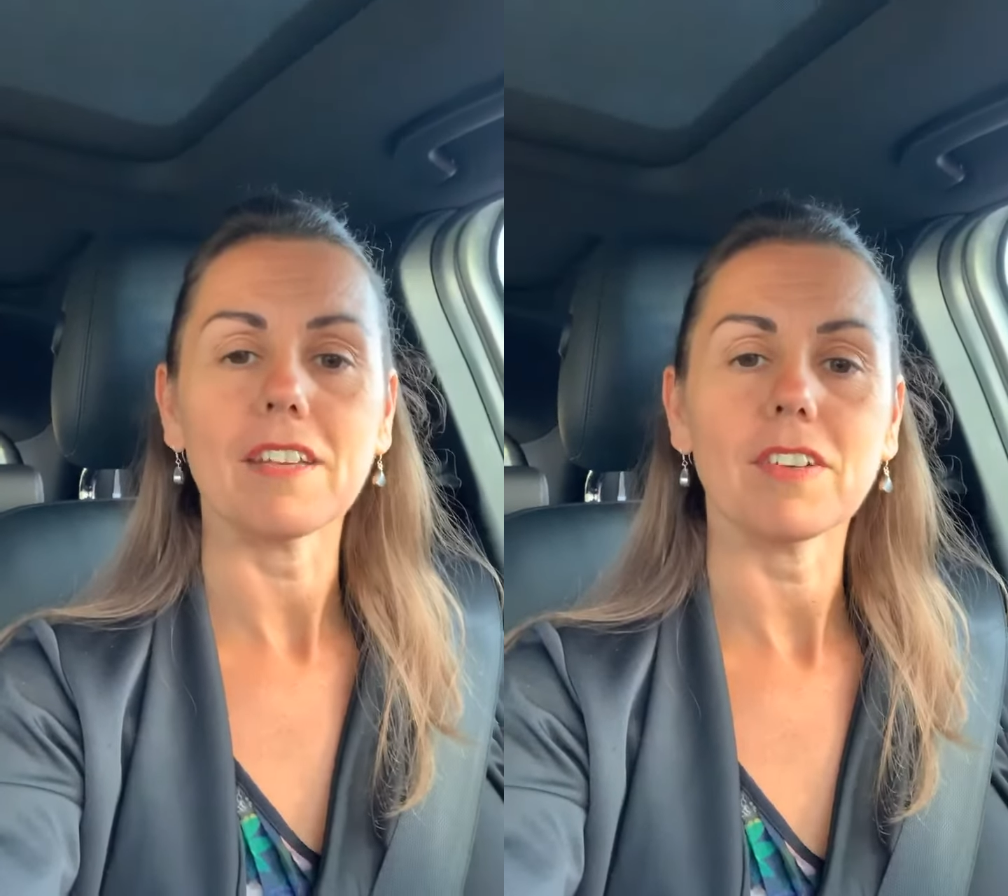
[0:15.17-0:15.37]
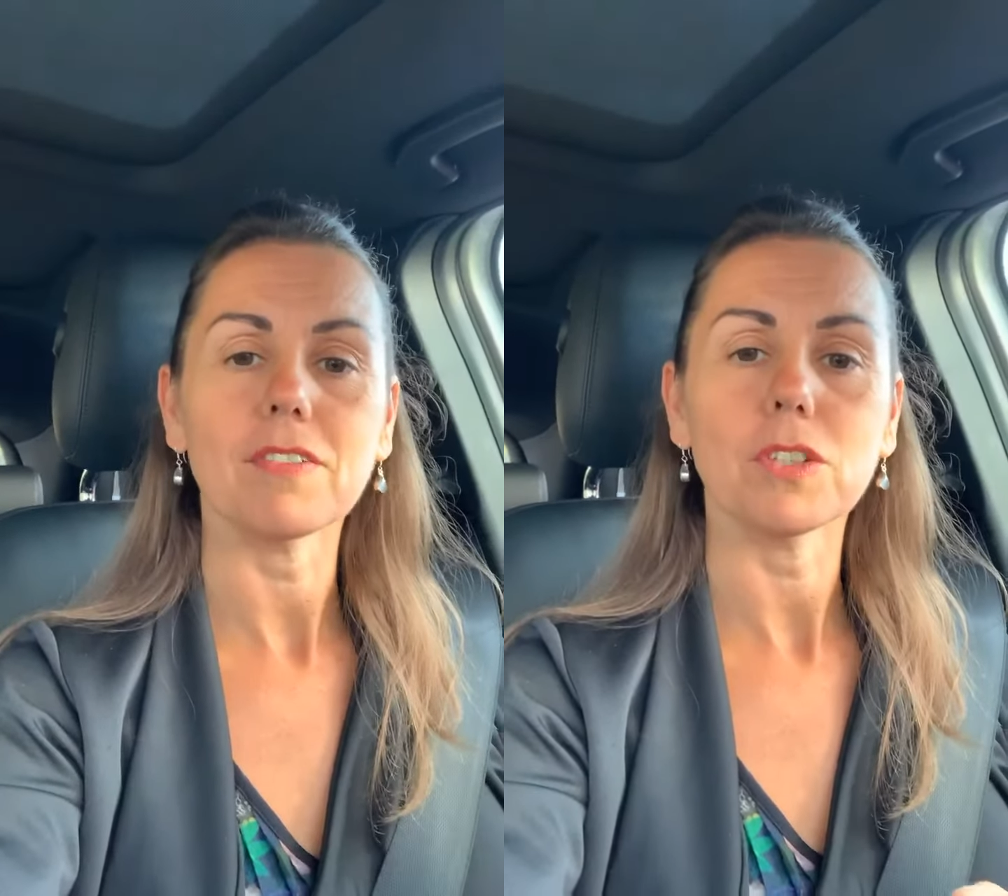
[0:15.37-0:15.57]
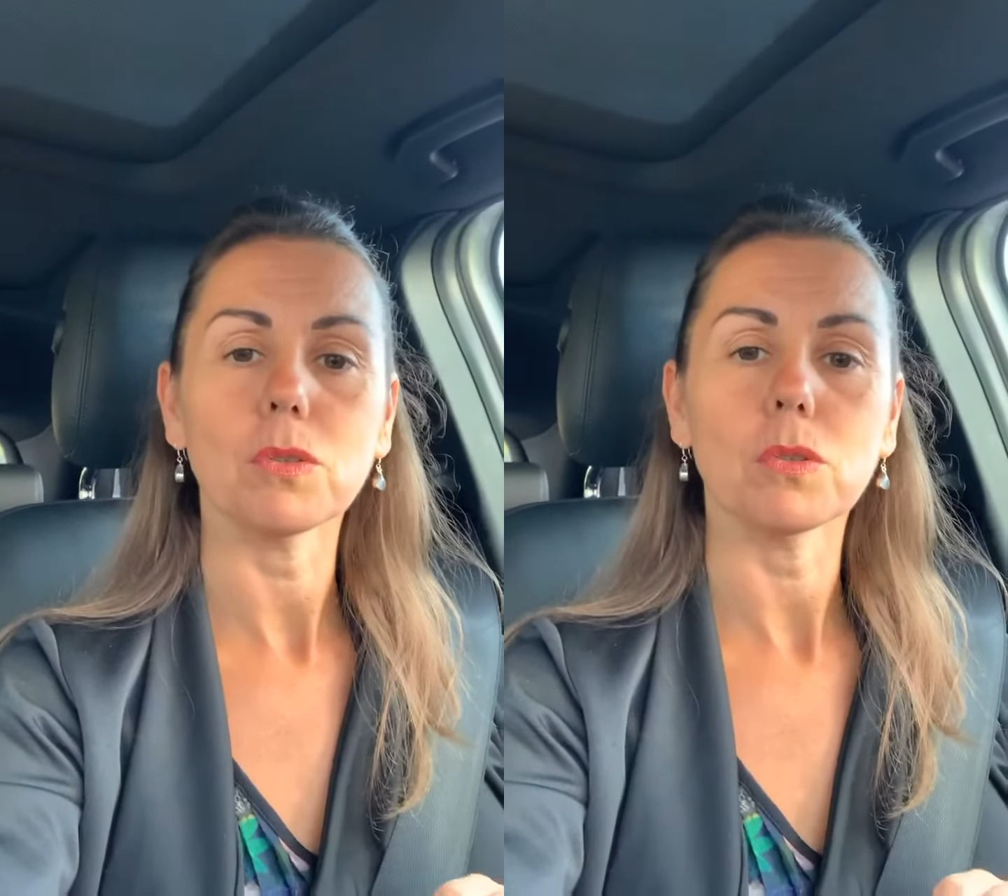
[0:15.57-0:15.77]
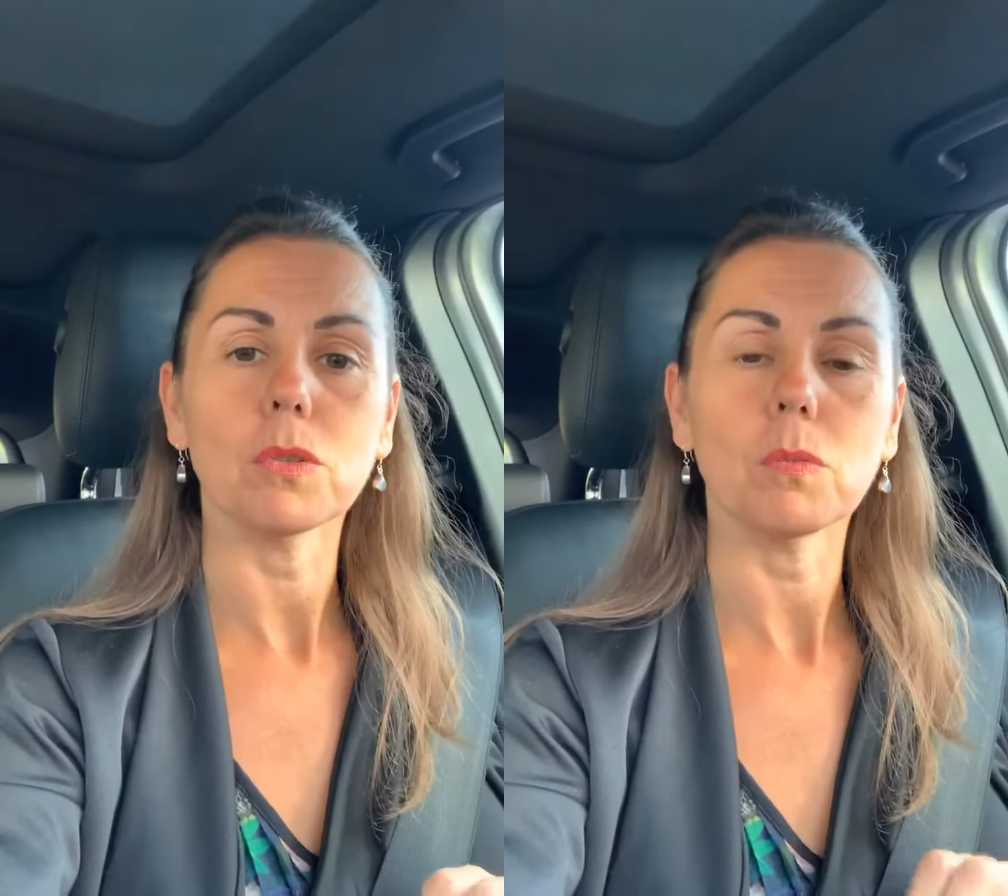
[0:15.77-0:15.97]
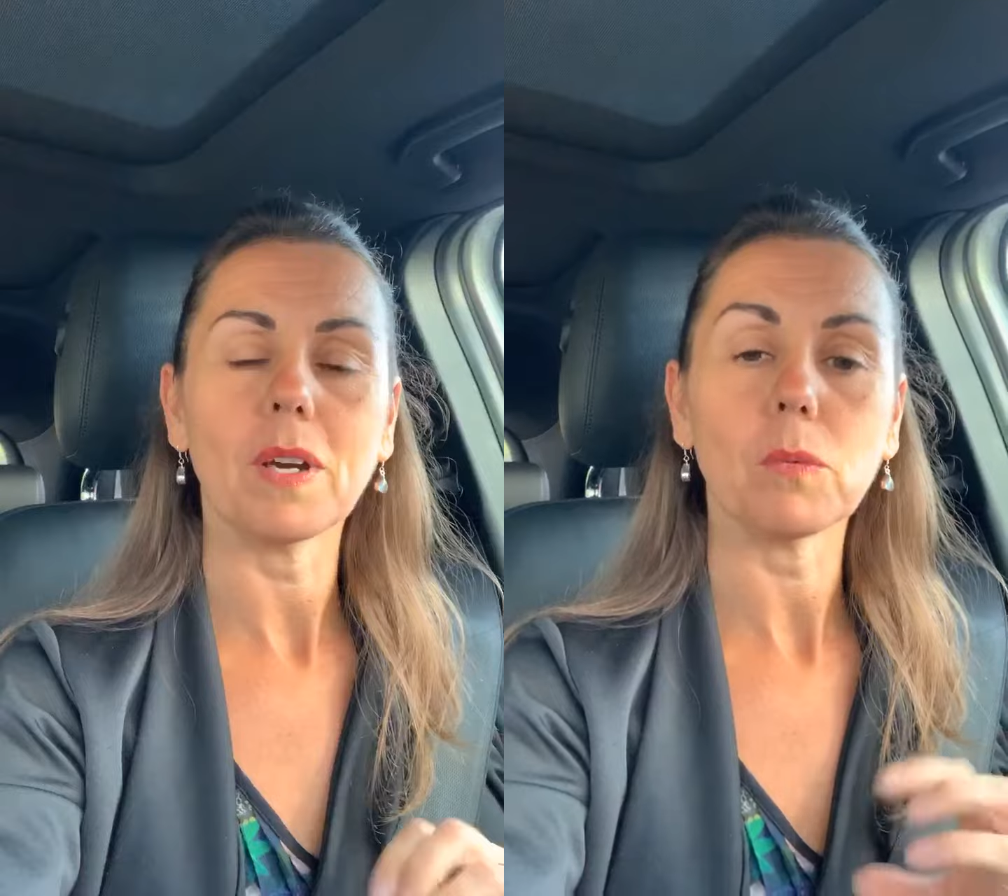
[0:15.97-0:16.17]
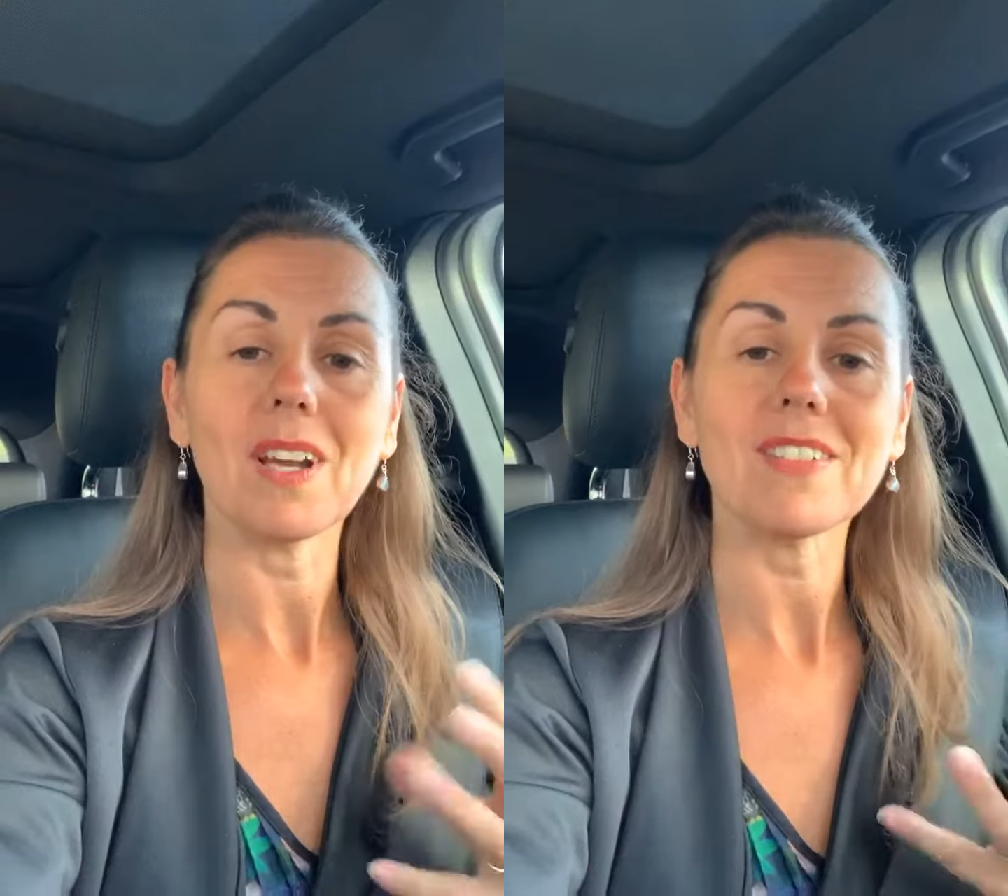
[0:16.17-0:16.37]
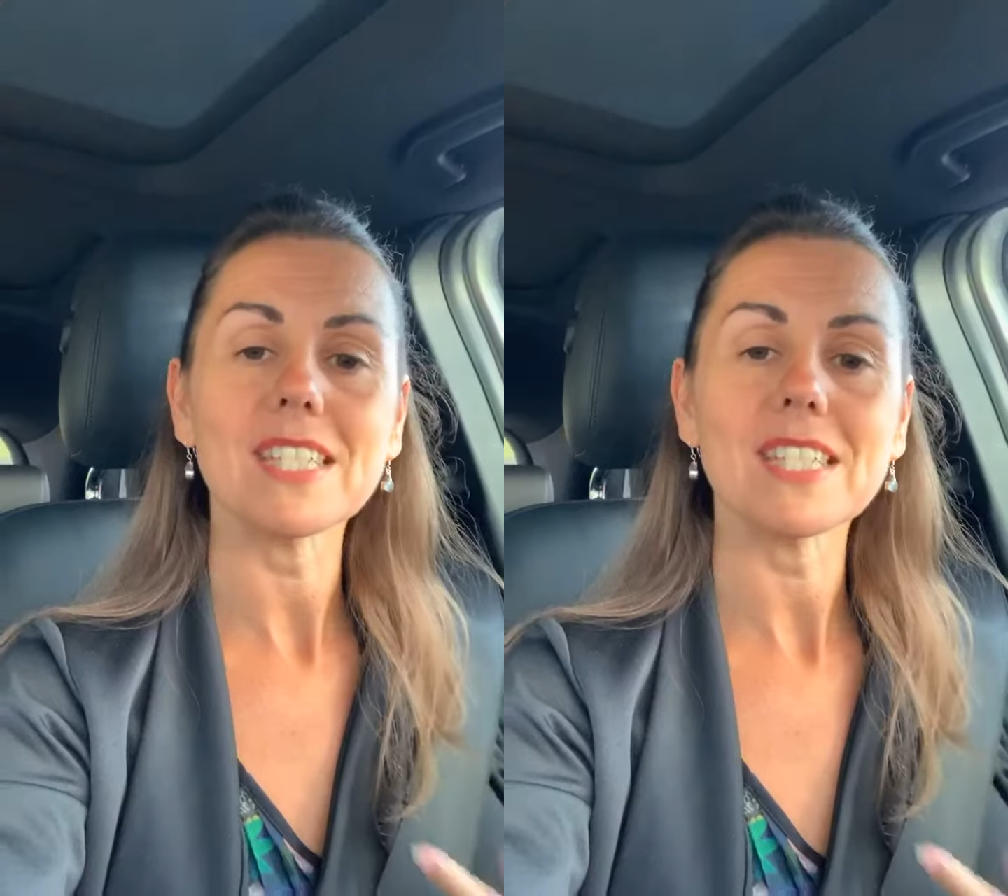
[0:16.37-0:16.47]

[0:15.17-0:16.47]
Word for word: if ever you're, whatever